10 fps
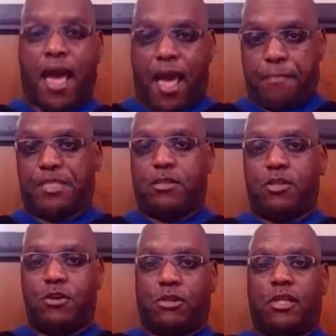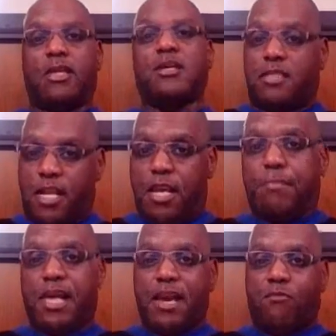Absolutely. Did he
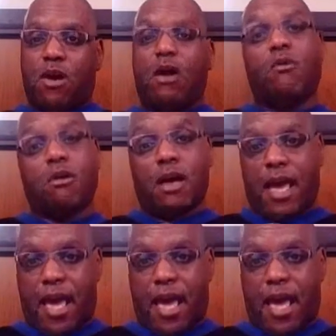play well?